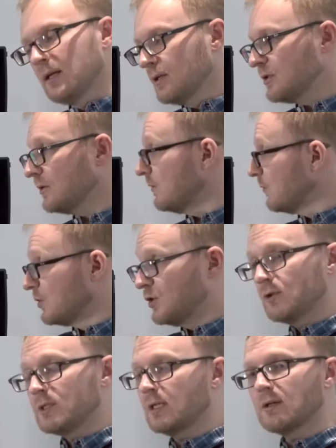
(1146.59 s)
So
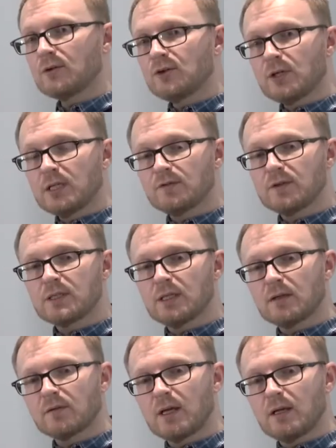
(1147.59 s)
reducing contrast for the
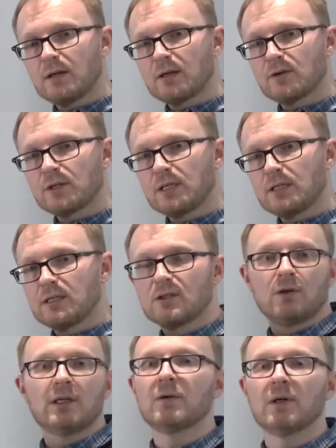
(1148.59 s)
sake of color accuracy is
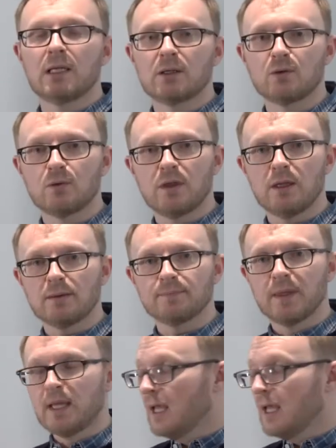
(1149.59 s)
only really a good thing.